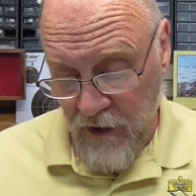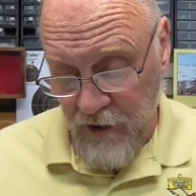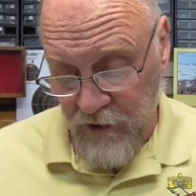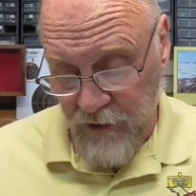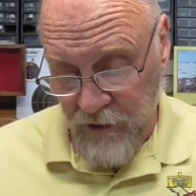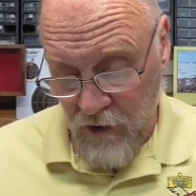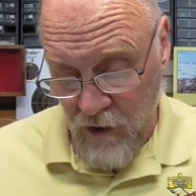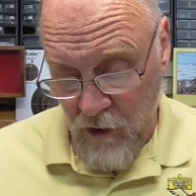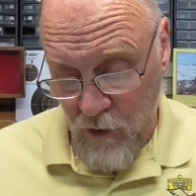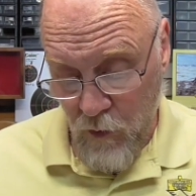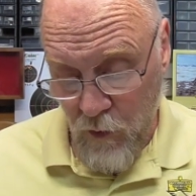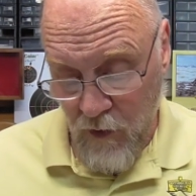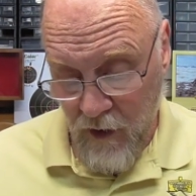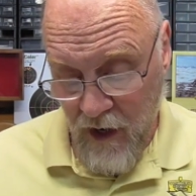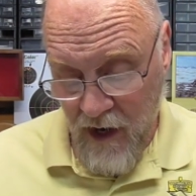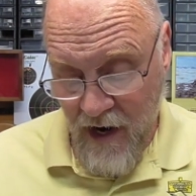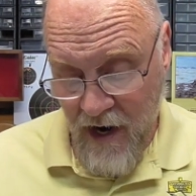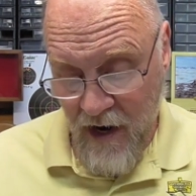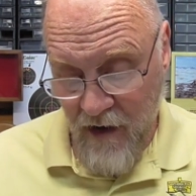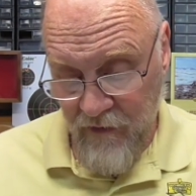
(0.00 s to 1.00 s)
So what
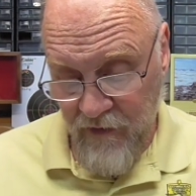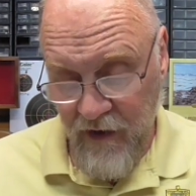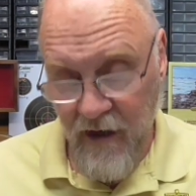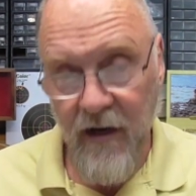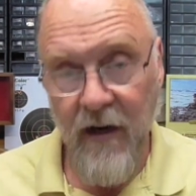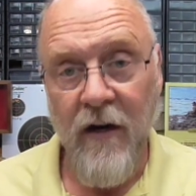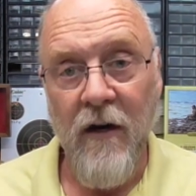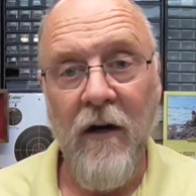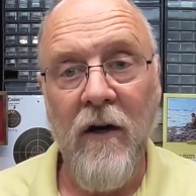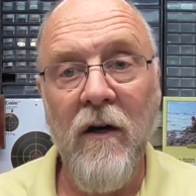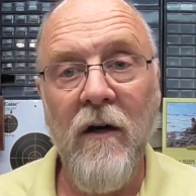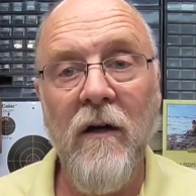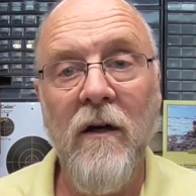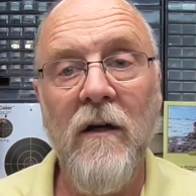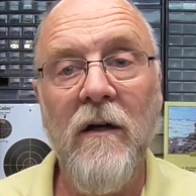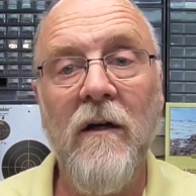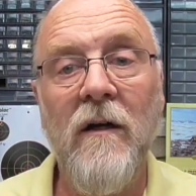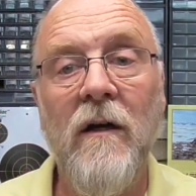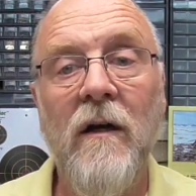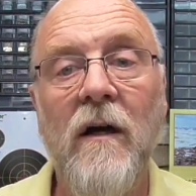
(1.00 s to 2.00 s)
I have
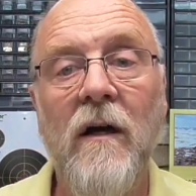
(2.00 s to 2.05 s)
here,